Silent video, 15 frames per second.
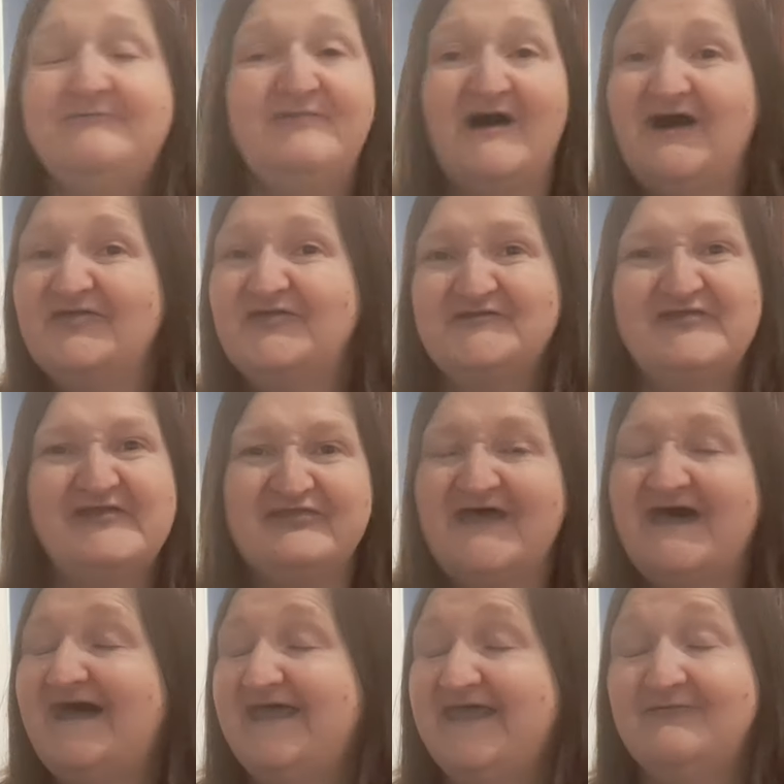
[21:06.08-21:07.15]
But other than
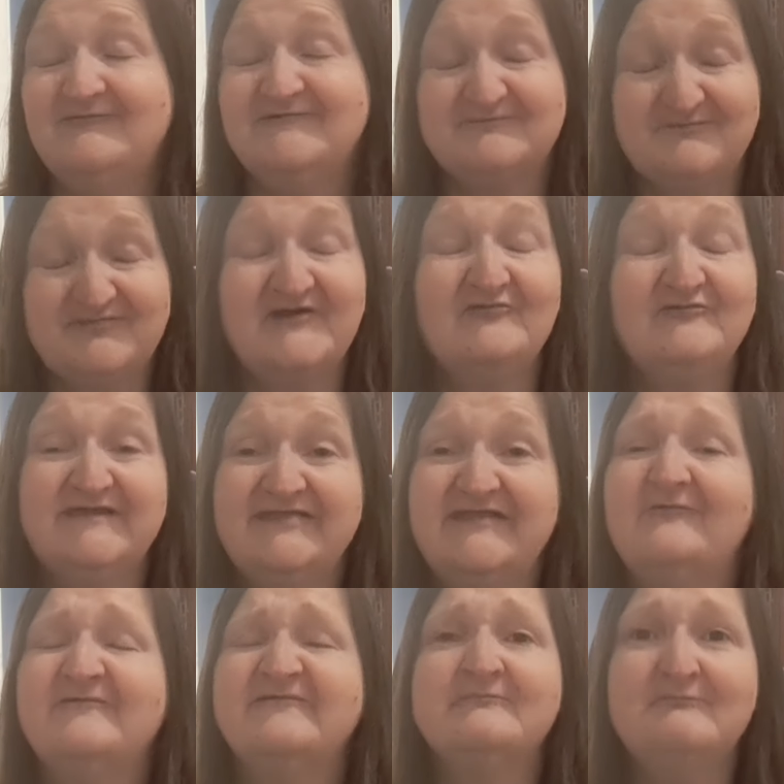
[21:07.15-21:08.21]
that, it was brilliant.
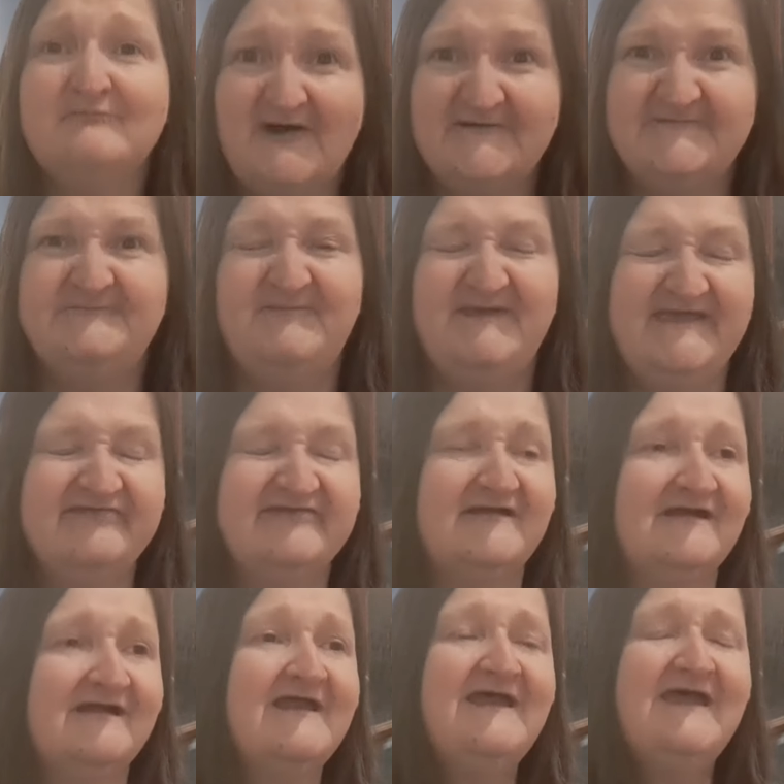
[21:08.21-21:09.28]
It was much
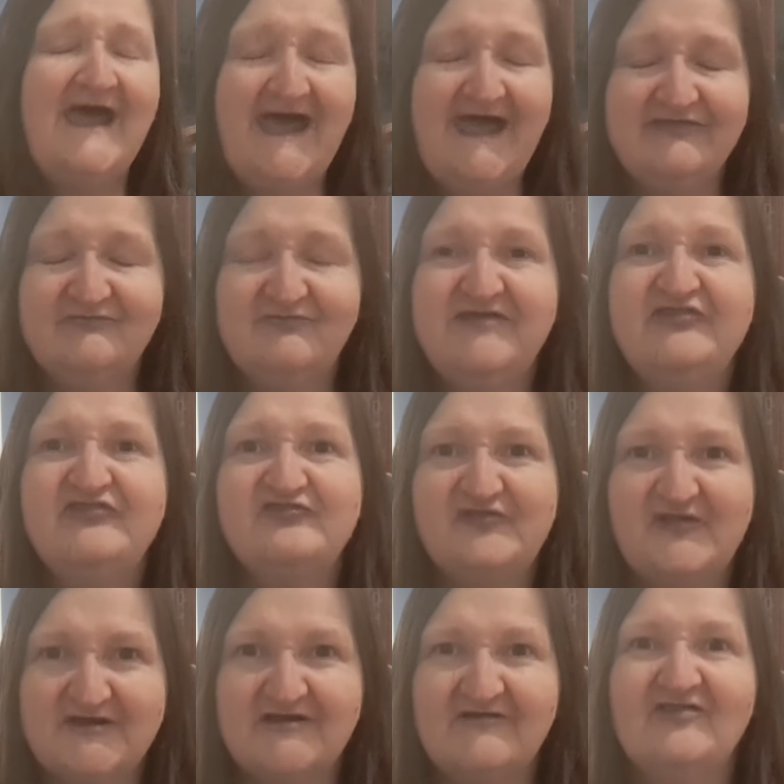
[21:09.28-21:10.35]
better. And we
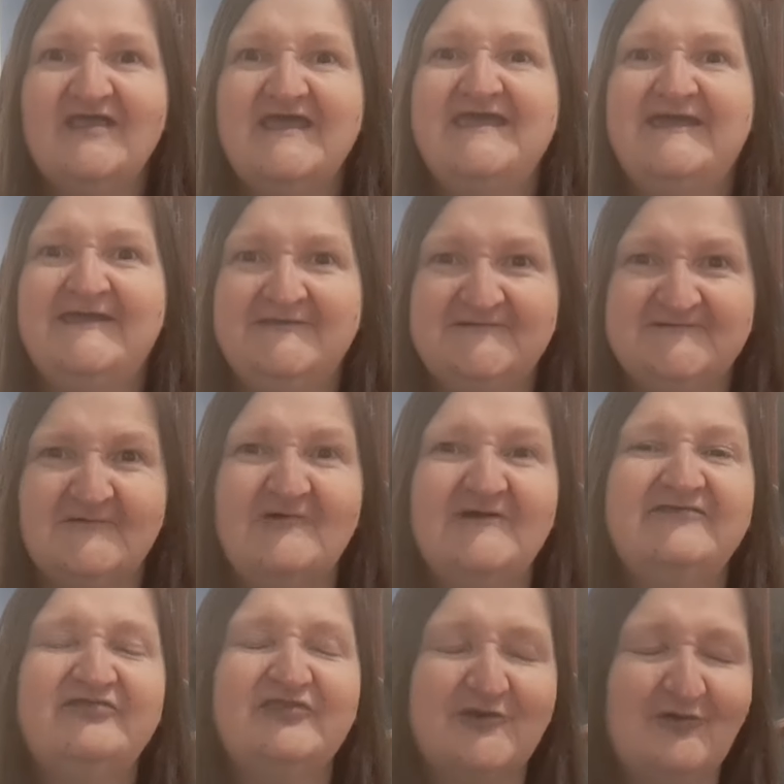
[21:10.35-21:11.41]
thoroughly
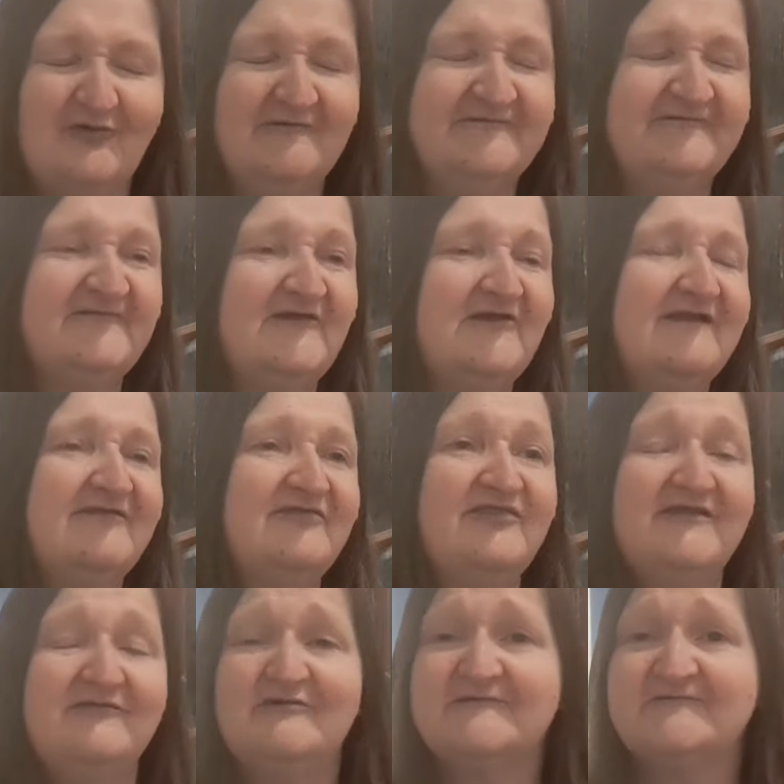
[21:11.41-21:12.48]
enjoyed the concert.
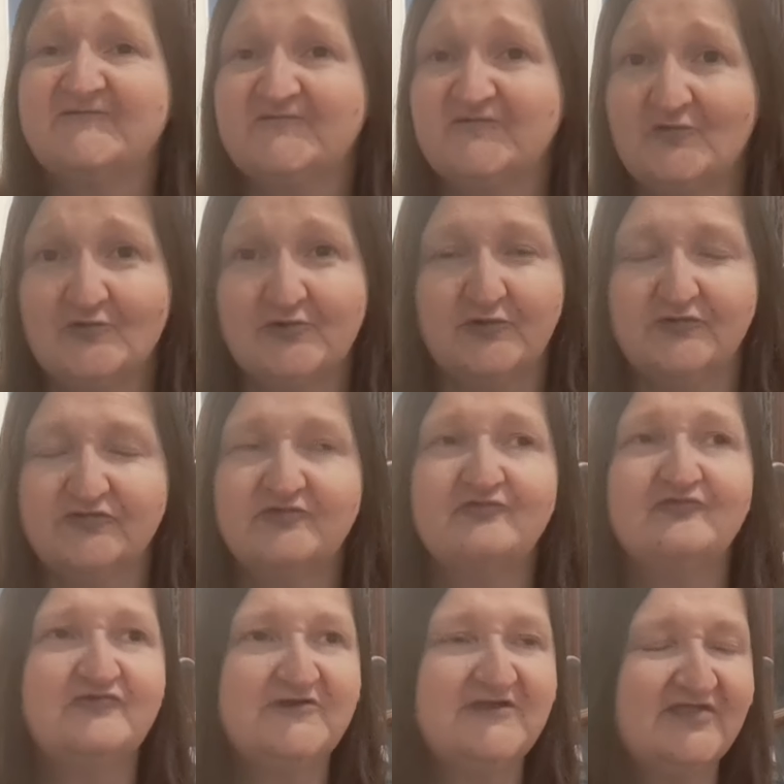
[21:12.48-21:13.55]
They were so good,
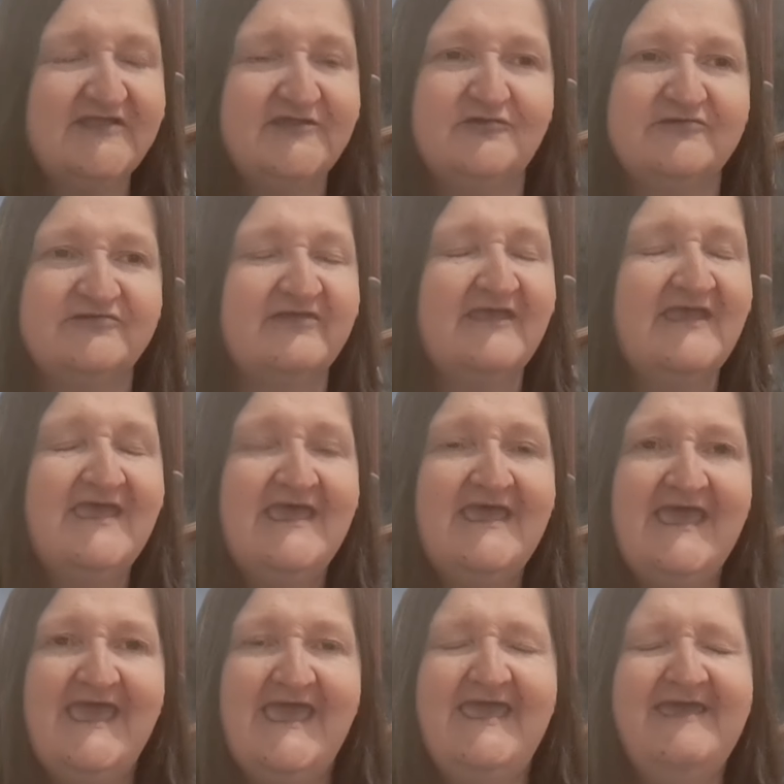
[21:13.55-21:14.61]
really good.
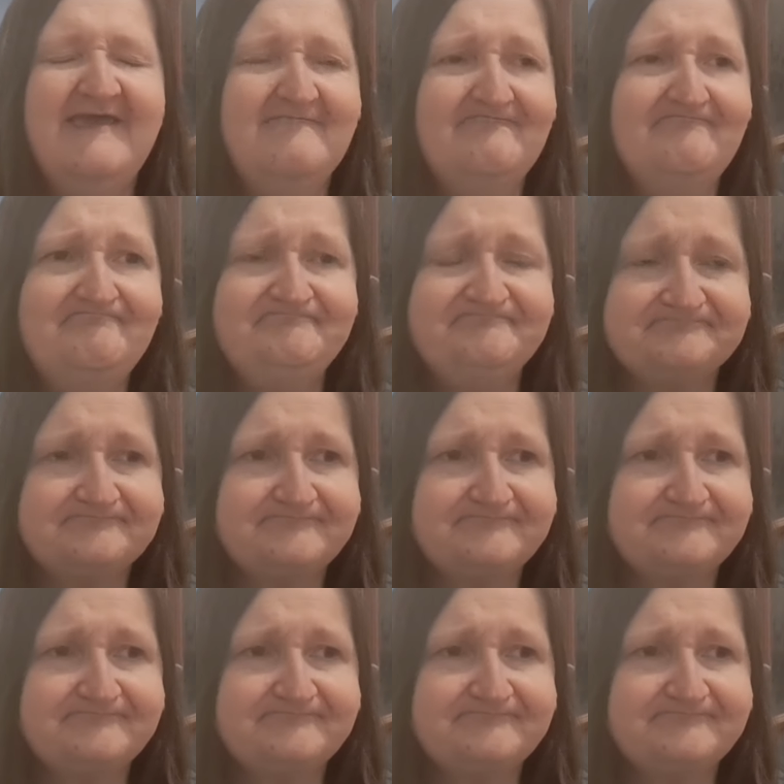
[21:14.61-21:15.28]
He